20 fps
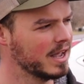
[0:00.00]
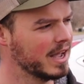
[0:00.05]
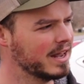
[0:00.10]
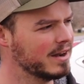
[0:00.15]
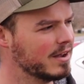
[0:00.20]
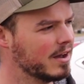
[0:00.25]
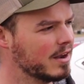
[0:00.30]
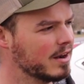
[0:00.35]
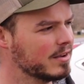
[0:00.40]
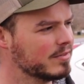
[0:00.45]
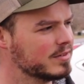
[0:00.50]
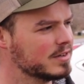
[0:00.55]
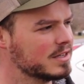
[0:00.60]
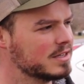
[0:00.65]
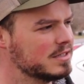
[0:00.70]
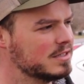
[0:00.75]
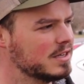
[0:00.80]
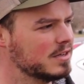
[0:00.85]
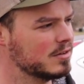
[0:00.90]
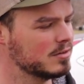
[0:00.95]
and not have to
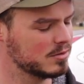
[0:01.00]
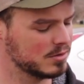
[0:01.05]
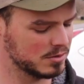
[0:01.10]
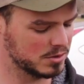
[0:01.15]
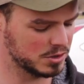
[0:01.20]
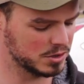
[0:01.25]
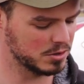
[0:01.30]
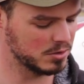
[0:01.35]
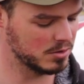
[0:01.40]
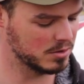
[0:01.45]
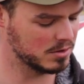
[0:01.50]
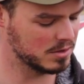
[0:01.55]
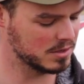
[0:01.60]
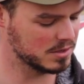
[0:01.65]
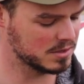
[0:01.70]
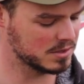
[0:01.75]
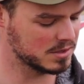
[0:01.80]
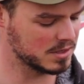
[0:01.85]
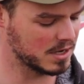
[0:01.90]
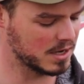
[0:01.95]
continuously shoot at
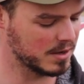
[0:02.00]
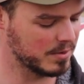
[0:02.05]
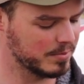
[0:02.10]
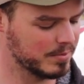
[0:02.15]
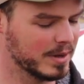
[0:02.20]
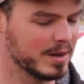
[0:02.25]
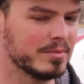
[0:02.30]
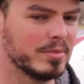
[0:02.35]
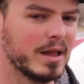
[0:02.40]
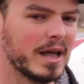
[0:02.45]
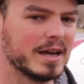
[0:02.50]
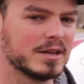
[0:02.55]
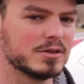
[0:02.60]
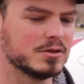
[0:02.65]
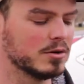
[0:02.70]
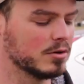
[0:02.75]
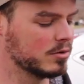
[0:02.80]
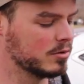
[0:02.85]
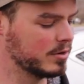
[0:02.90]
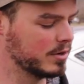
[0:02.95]
this big black
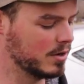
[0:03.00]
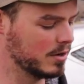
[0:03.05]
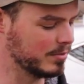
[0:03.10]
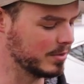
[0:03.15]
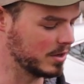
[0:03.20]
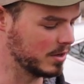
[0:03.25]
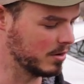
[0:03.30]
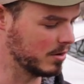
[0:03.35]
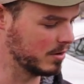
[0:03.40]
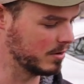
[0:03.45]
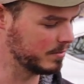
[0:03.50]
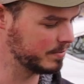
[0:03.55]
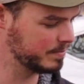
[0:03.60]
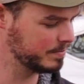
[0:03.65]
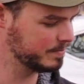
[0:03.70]
circle here in my yard.